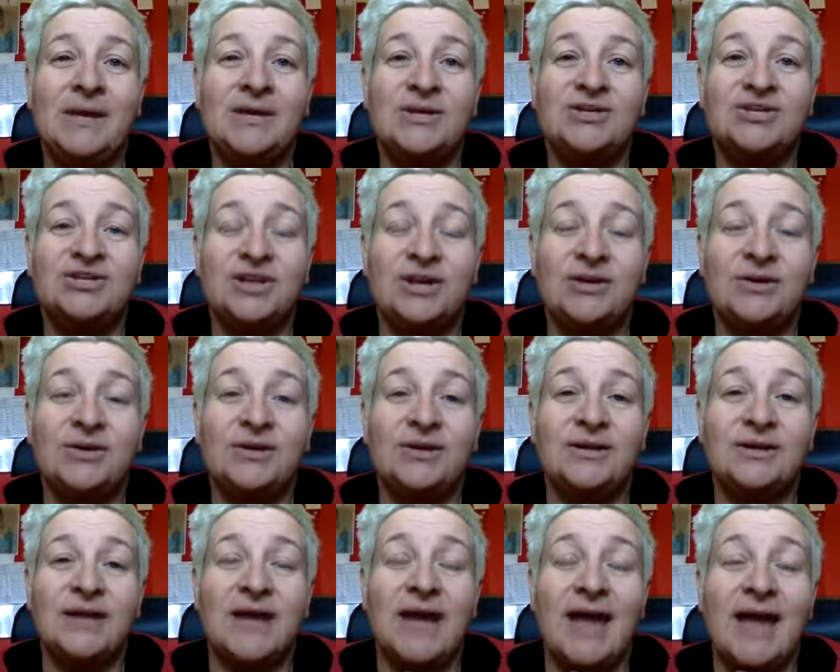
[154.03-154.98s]
So
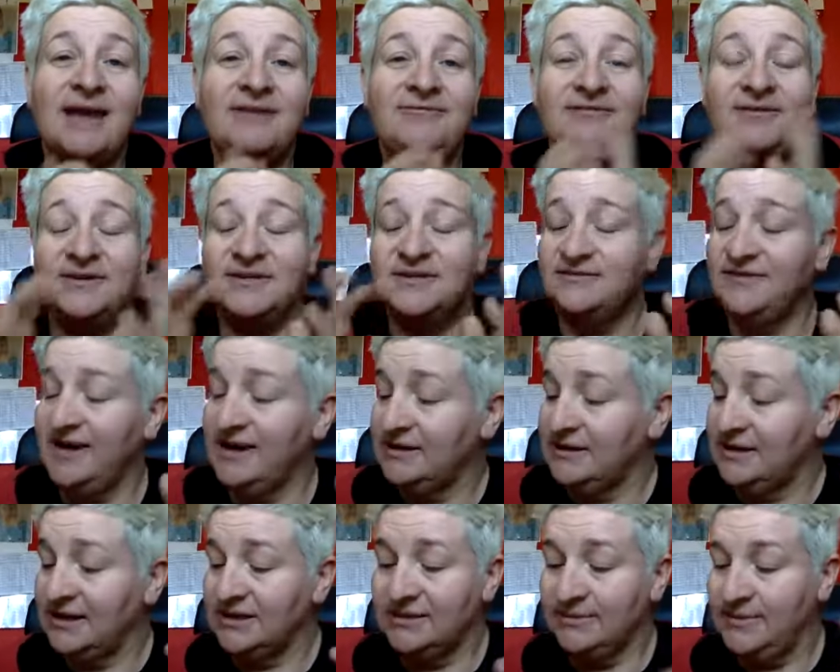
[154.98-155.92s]
I first
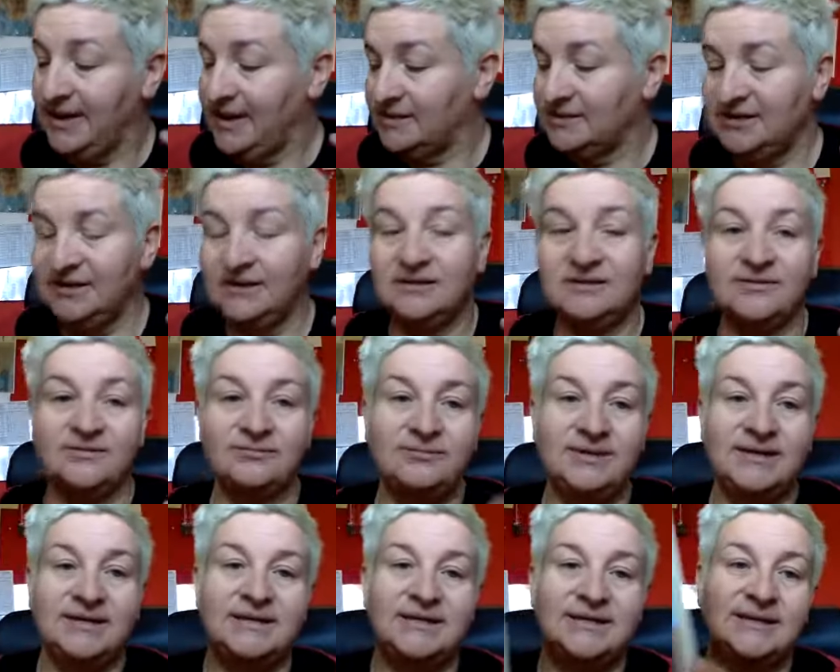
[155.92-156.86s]
found out about it
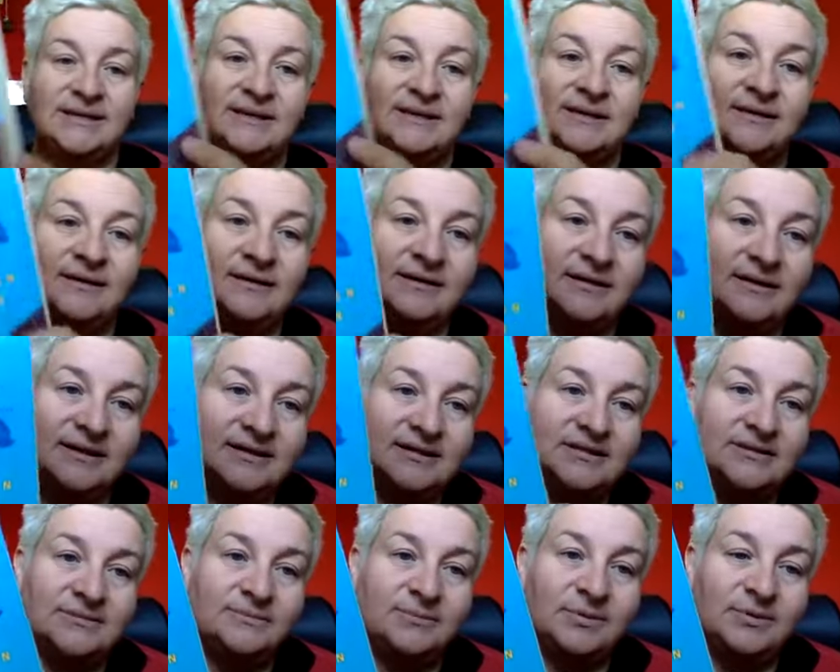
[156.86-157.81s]
reading
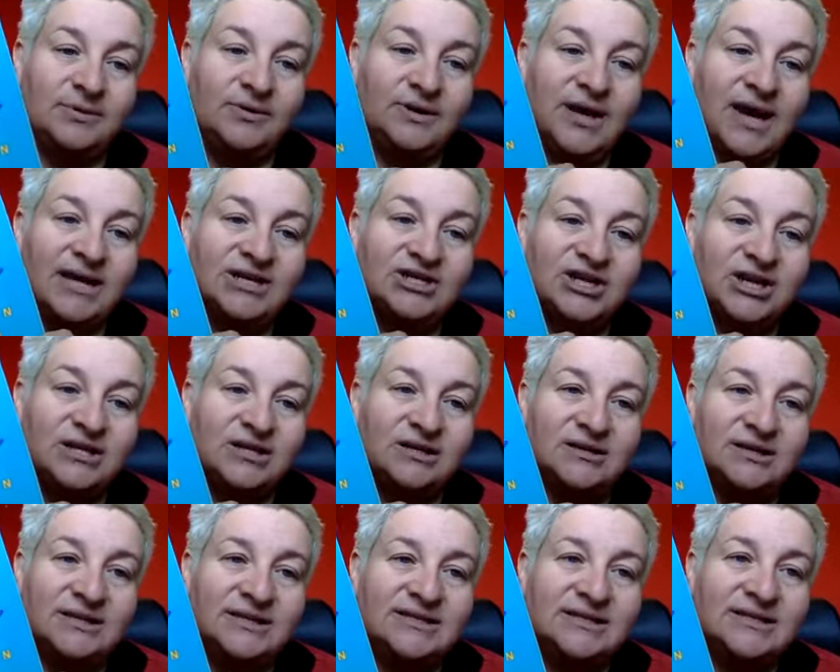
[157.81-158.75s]
this book. Actually, I don't
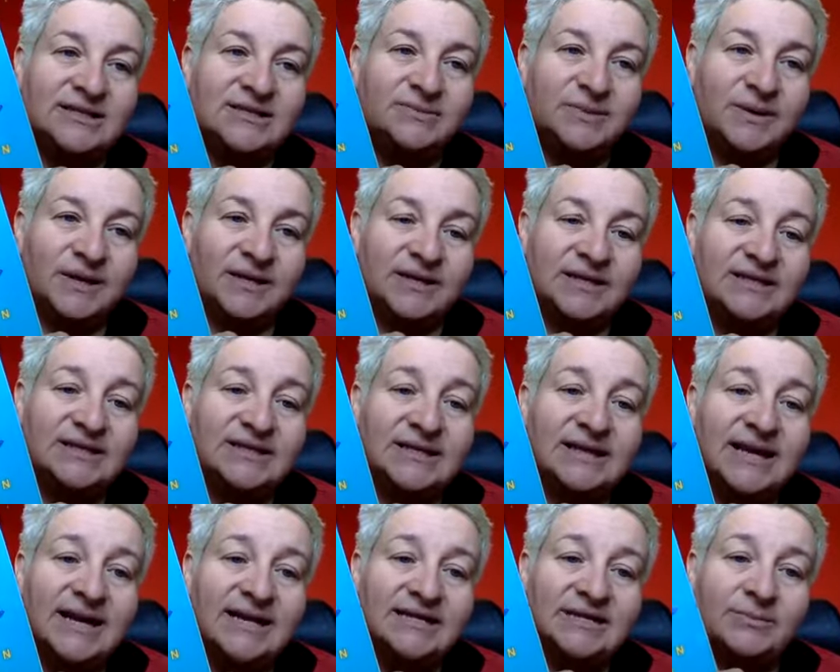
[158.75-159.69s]
think it's in this book. I think it's in a
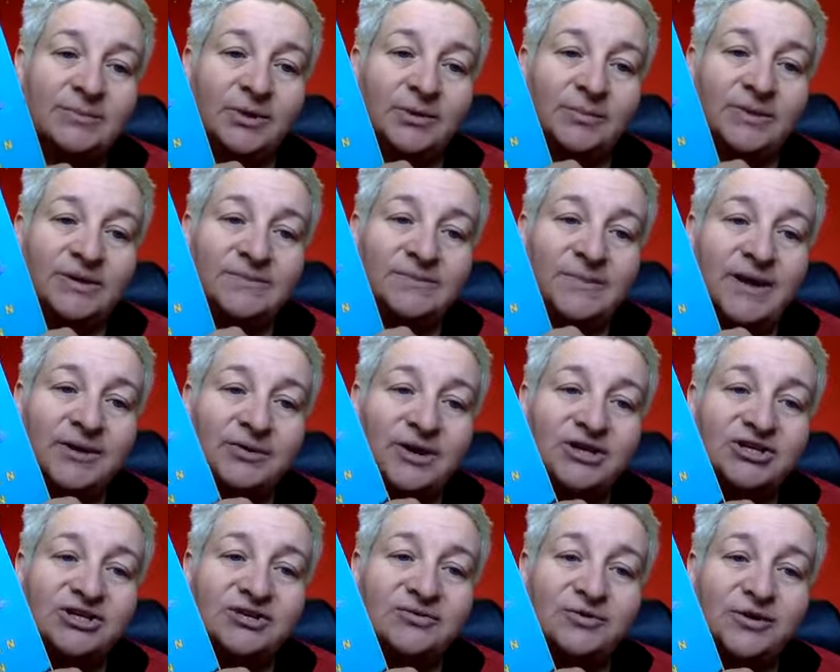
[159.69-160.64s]
later book, but it's by
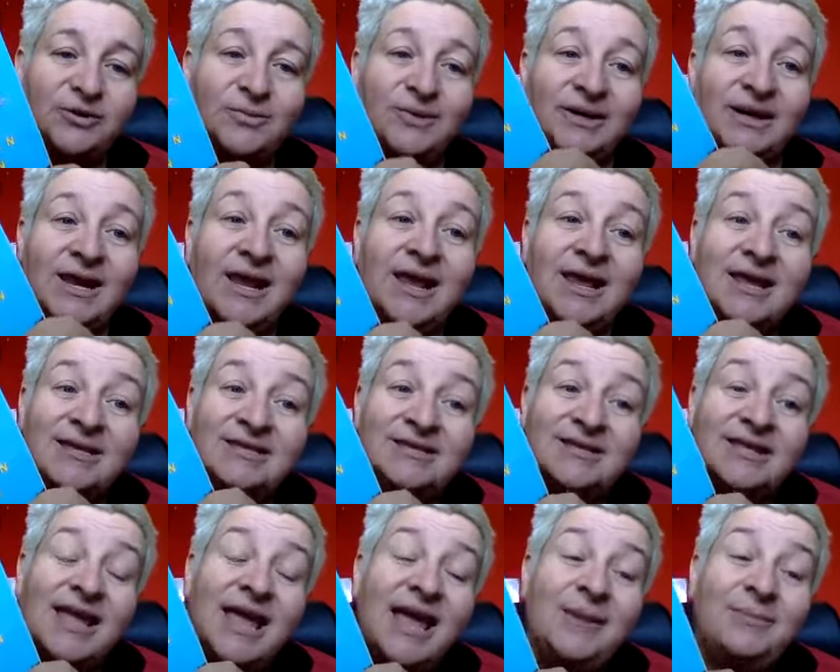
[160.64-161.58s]
Gretchen Rubin. So
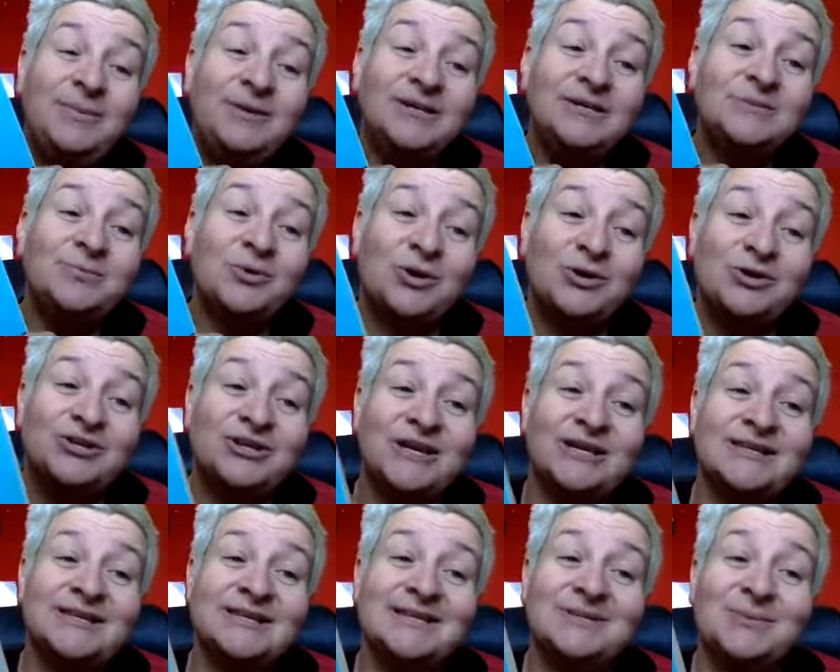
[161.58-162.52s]
The Happiness
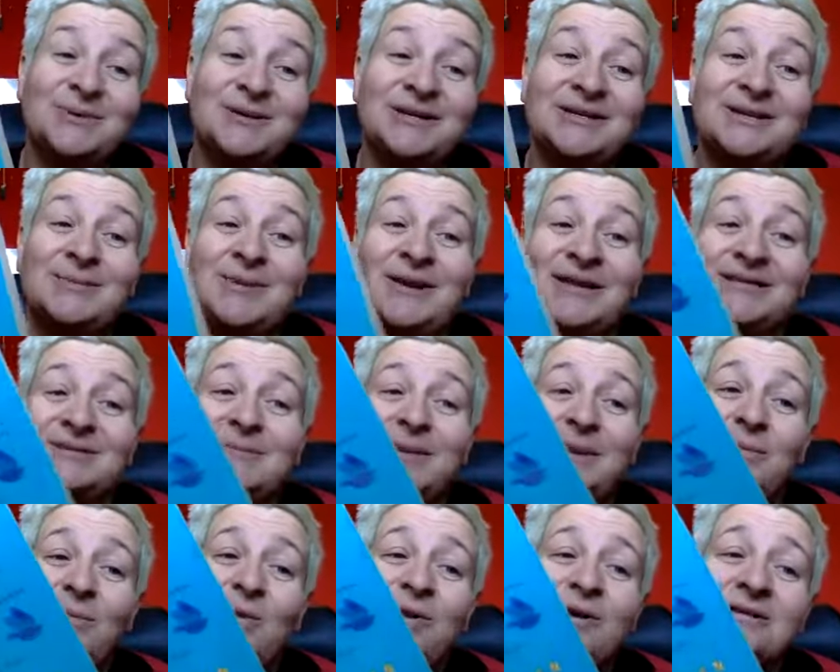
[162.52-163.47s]
Project is one of the best
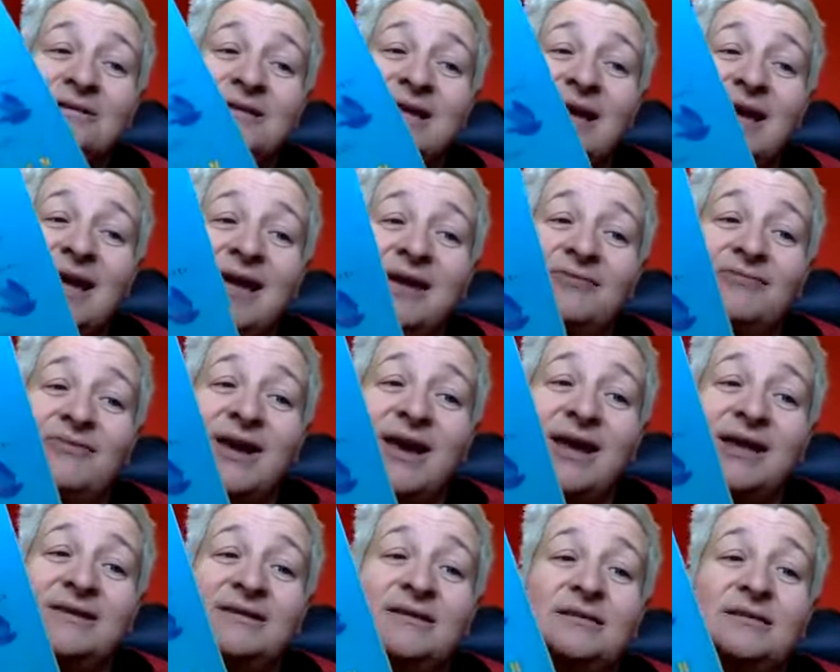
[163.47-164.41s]
memoirs that I read.